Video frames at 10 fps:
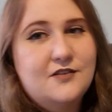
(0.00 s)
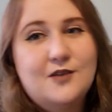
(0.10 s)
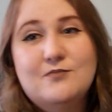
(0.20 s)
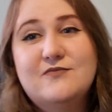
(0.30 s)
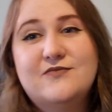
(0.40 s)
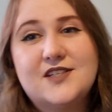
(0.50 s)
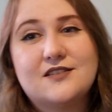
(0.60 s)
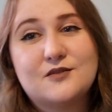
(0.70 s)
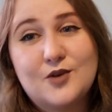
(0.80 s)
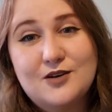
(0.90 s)

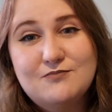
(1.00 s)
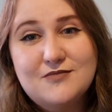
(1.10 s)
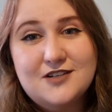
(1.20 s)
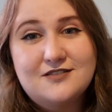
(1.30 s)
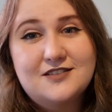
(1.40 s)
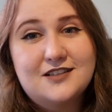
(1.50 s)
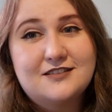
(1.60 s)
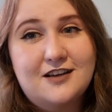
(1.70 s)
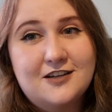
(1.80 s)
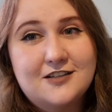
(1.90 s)
These are what I'm most
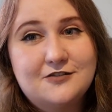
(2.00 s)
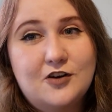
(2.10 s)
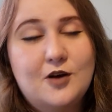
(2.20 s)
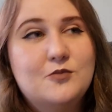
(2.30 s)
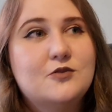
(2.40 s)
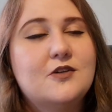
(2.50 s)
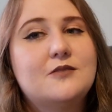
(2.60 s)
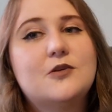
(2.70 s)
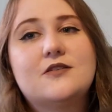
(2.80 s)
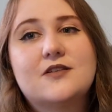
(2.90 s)
excited for. I'm
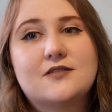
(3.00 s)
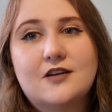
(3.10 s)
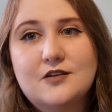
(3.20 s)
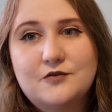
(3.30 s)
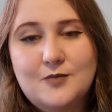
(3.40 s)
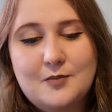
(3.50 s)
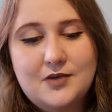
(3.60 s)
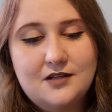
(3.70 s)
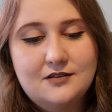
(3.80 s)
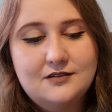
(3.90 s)
always most excited for my
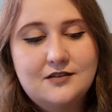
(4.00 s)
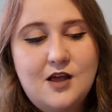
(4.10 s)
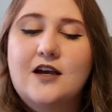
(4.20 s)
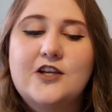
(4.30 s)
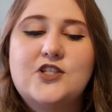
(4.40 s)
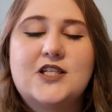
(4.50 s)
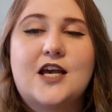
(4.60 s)
pins. I usually